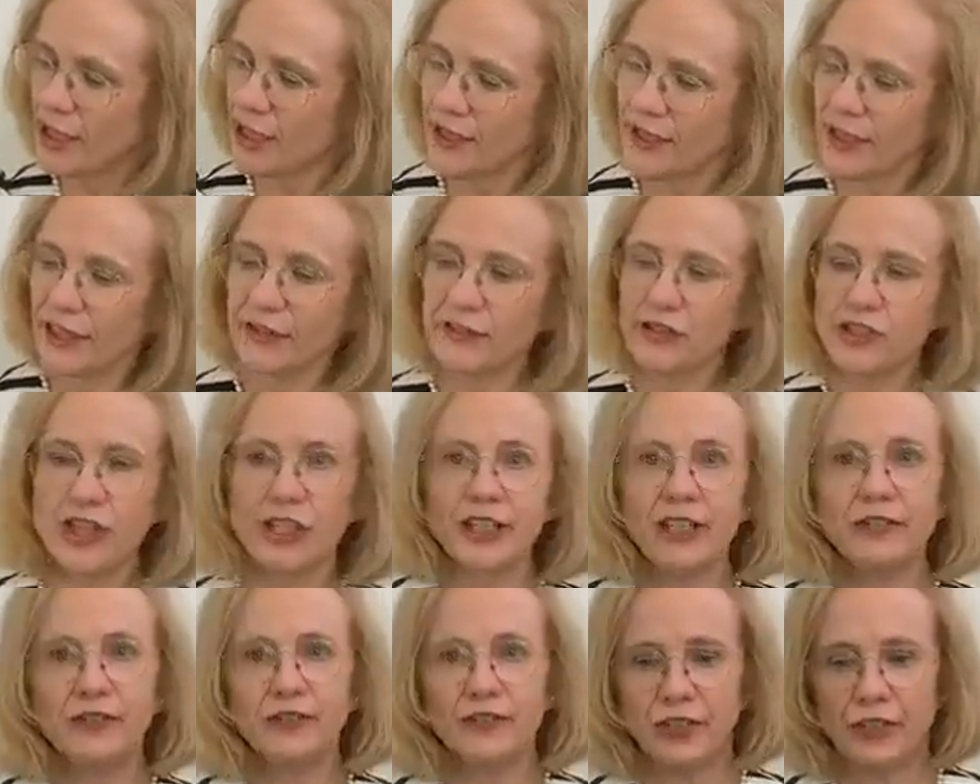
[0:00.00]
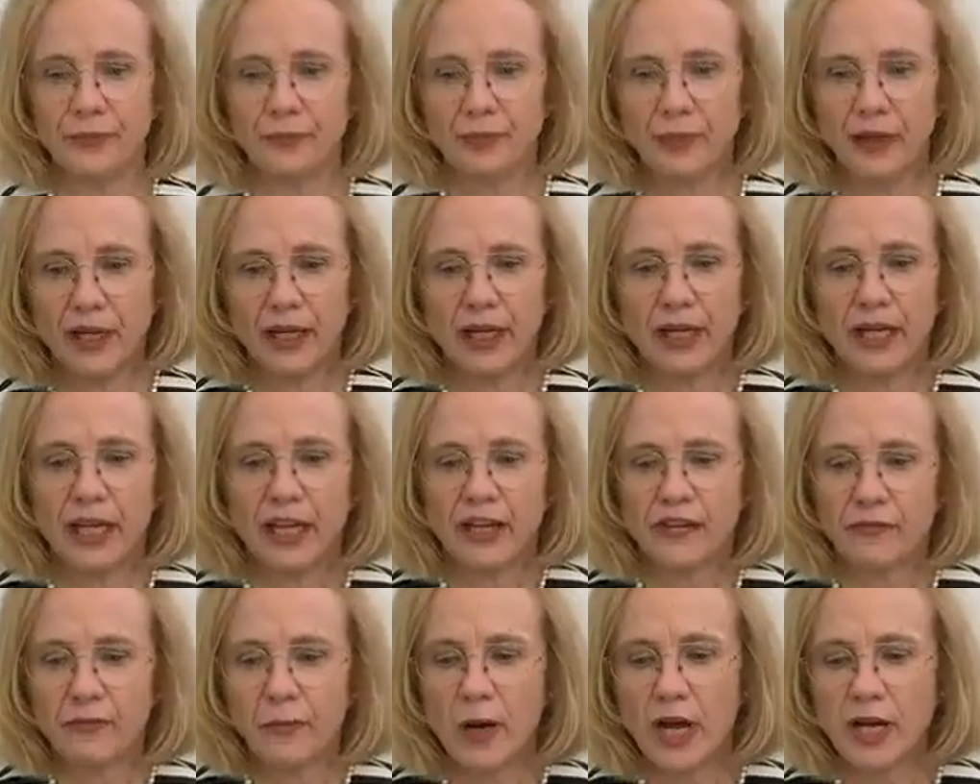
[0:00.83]
Now, Jennifer,
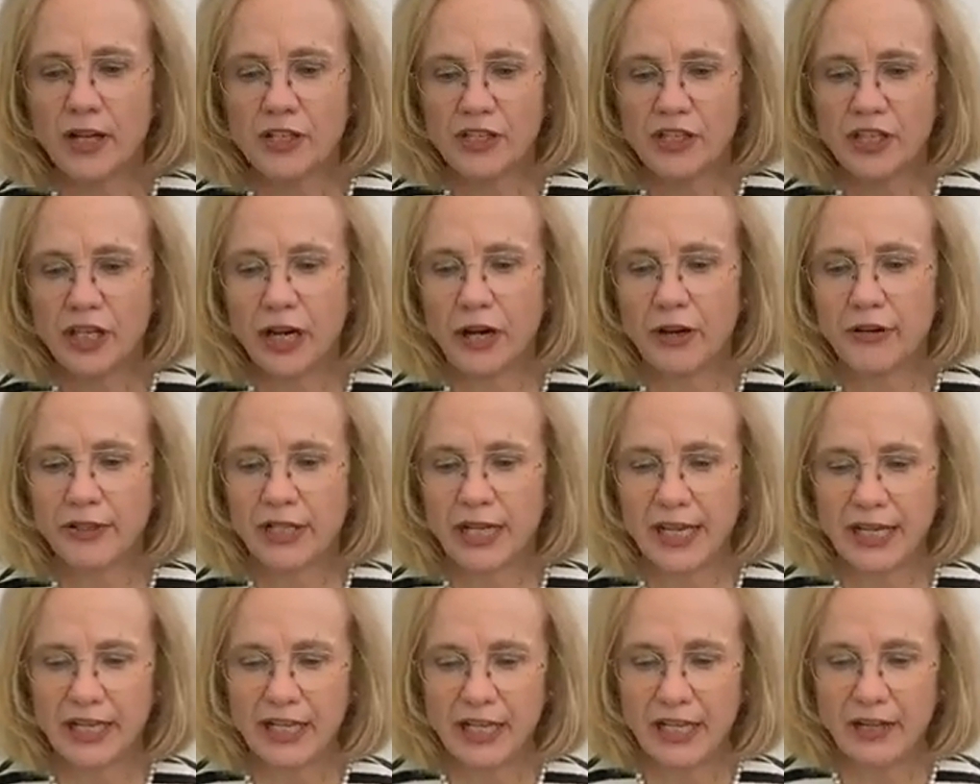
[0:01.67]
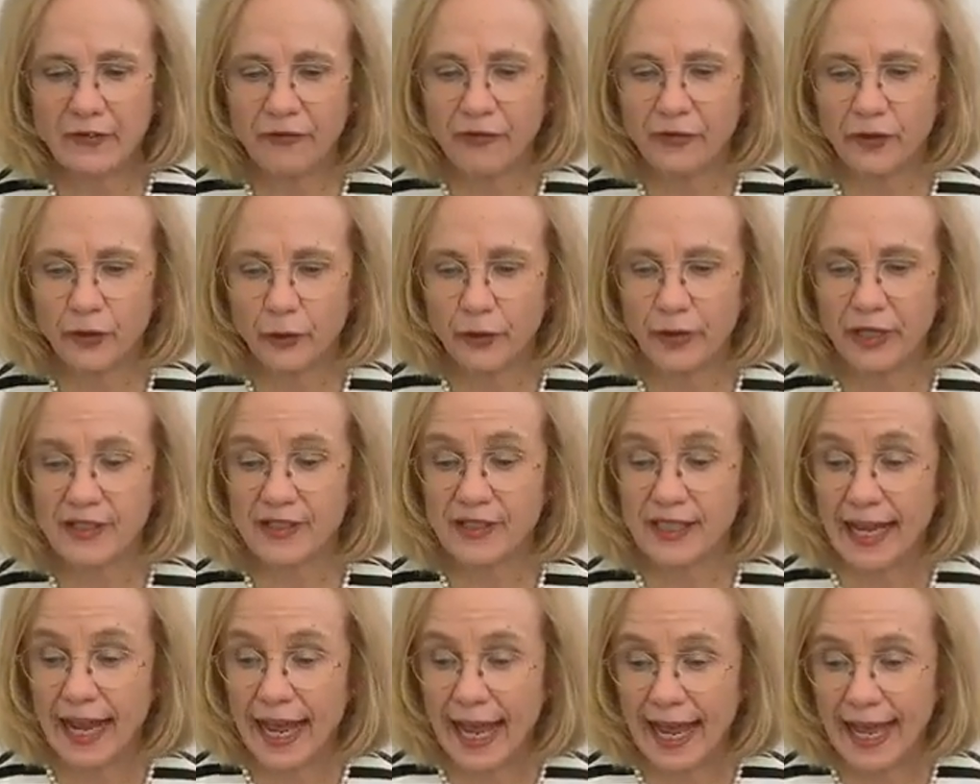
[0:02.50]
if my child had
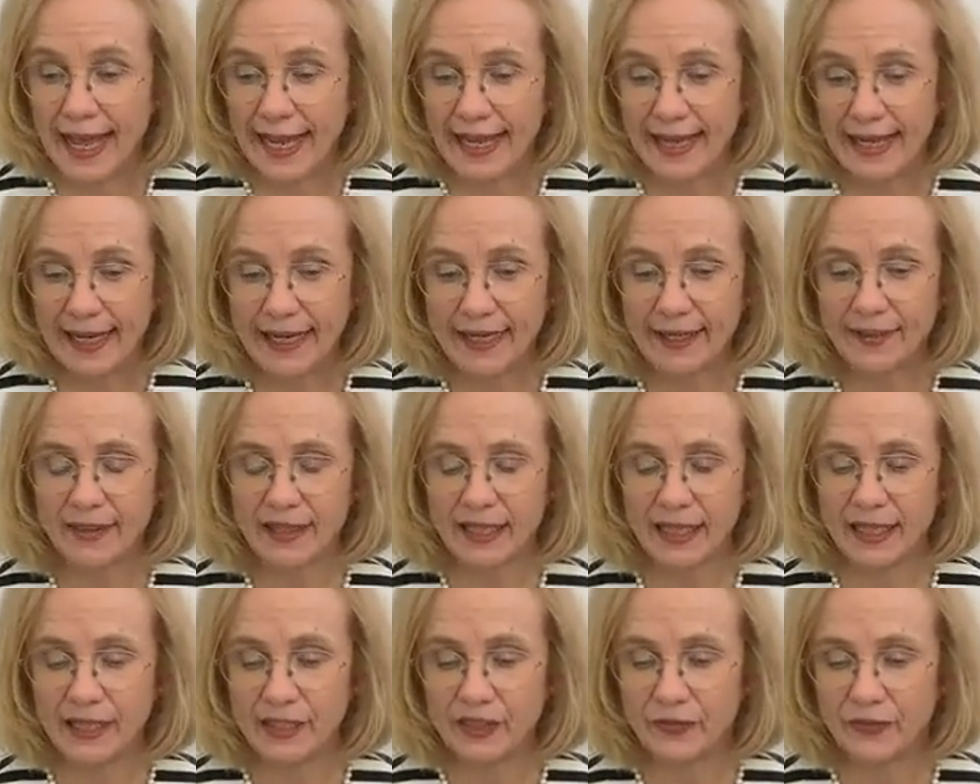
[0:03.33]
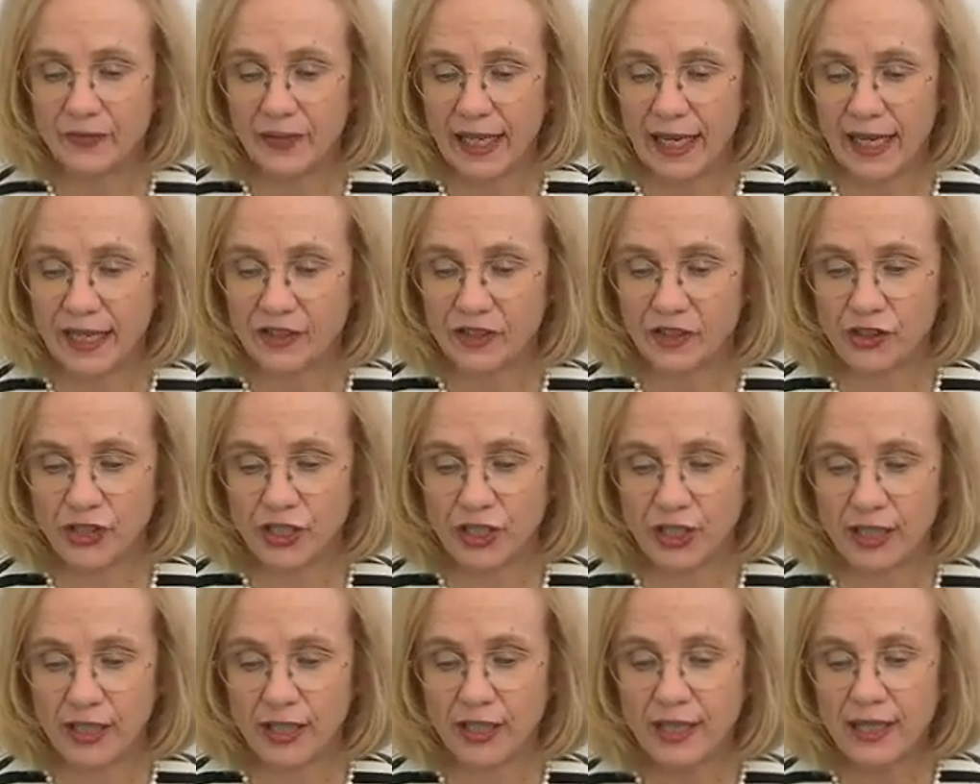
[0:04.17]
Influenza A at the end of last
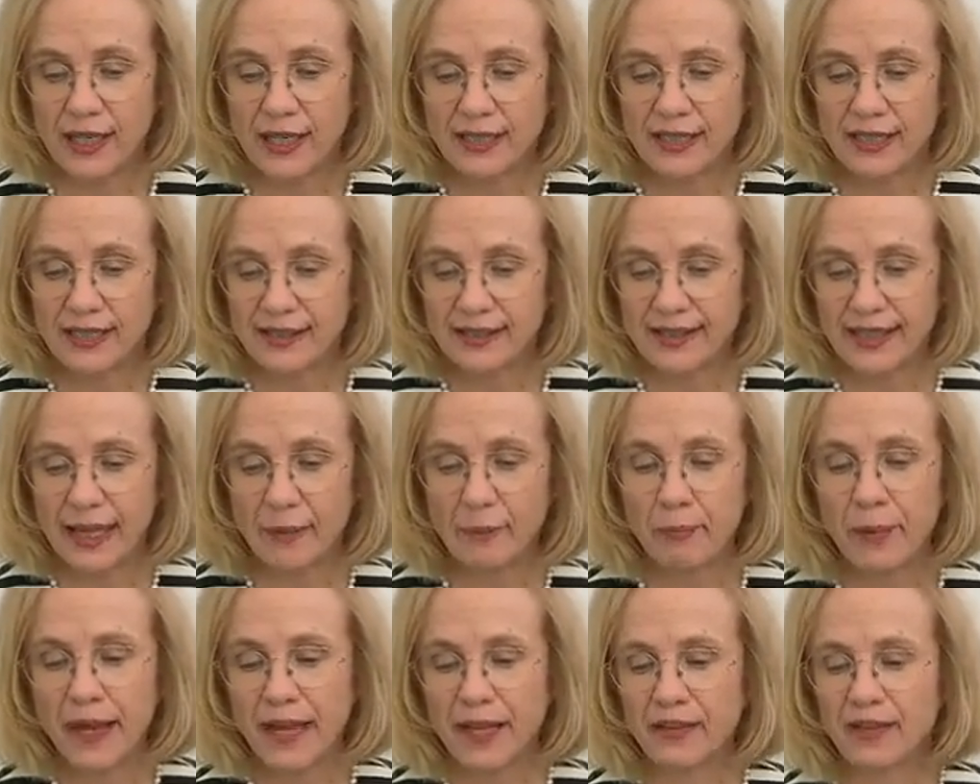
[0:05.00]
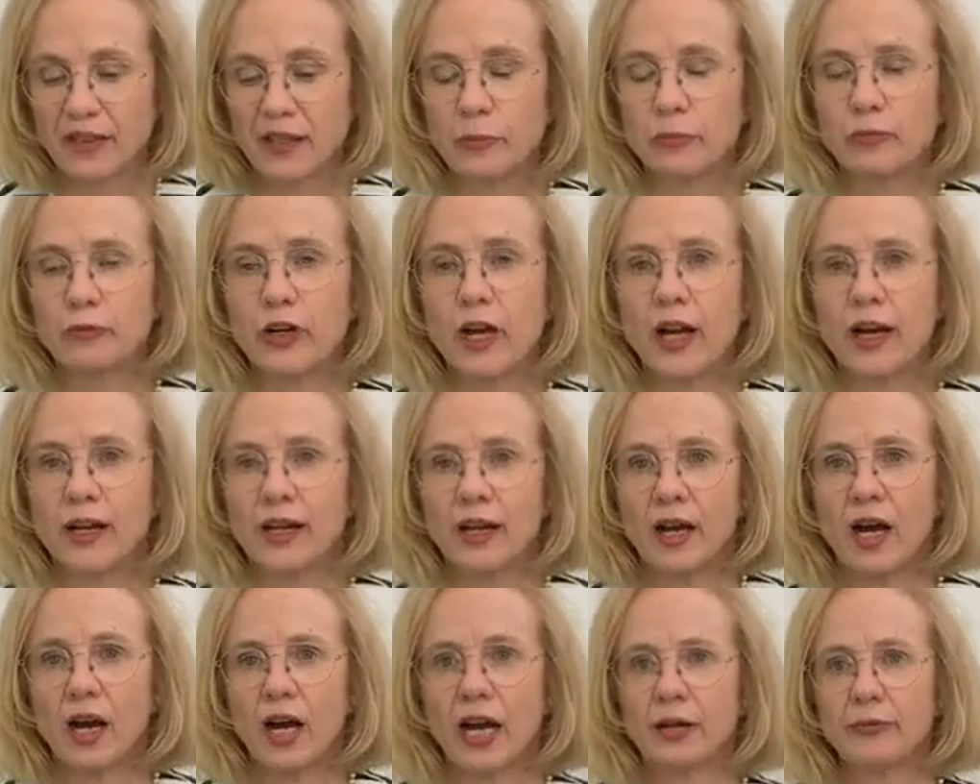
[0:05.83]
year, does that make them
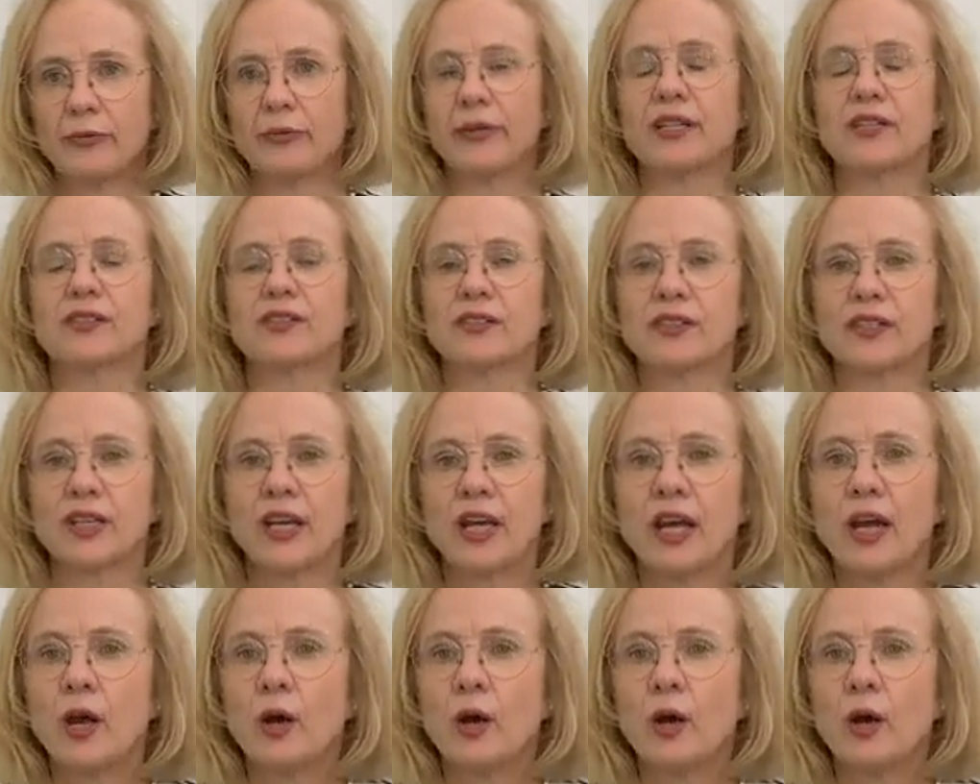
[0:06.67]
high risk?